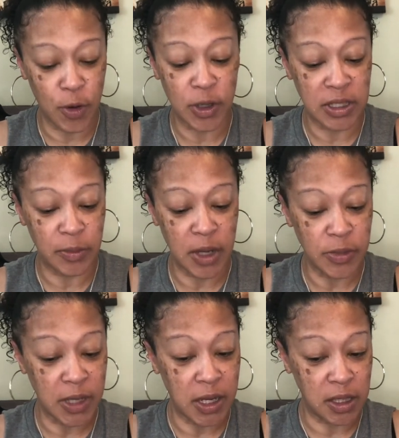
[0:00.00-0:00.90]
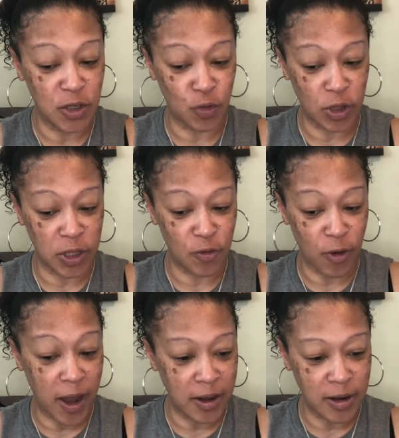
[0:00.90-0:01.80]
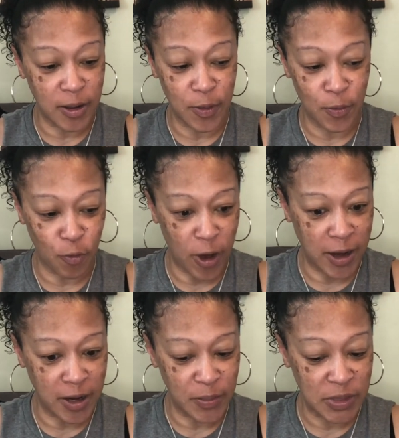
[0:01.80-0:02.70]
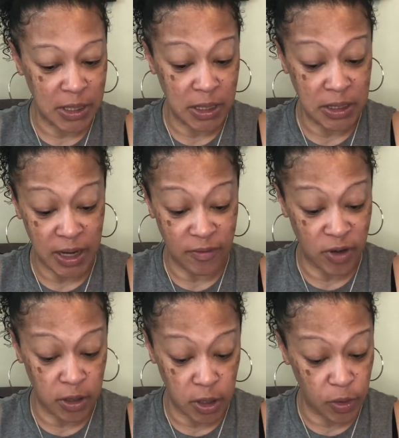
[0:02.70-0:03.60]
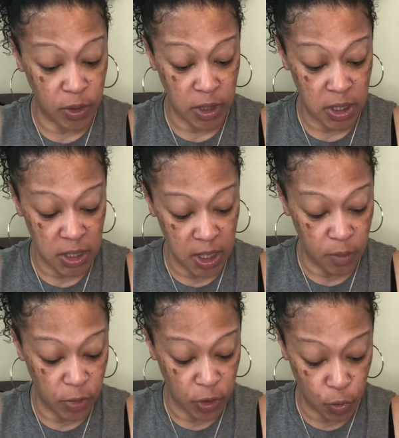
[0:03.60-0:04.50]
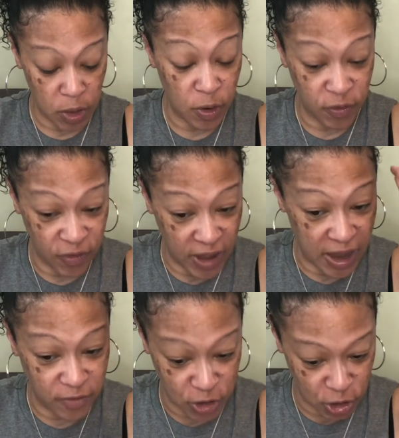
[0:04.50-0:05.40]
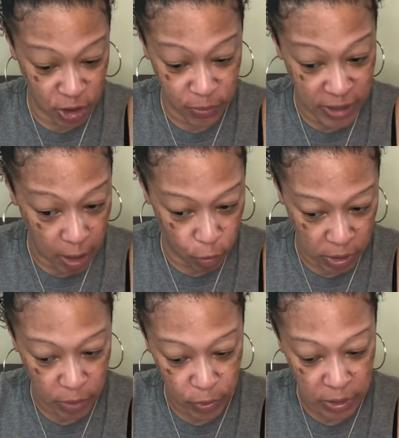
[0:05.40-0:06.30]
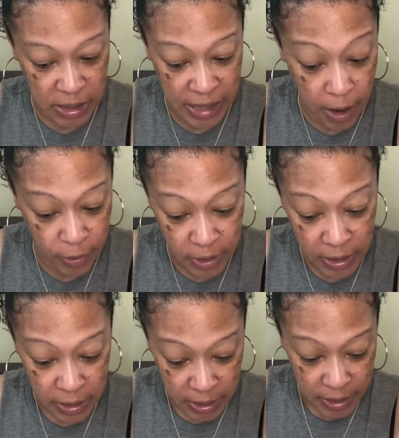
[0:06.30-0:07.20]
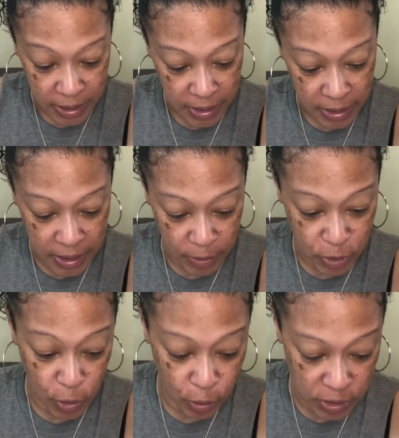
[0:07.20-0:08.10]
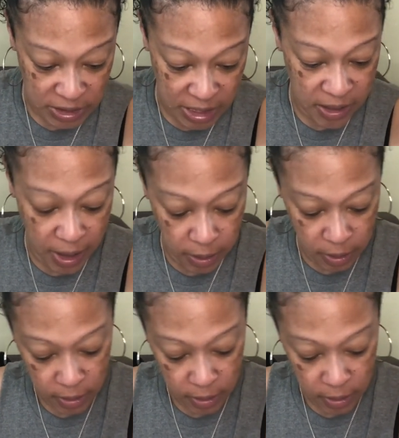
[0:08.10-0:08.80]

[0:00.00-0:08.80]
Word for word: Because sometimes I get these really random, random syncs that have nothing to do with anything, but 315 just jumped out really, really loud and I was told, say that.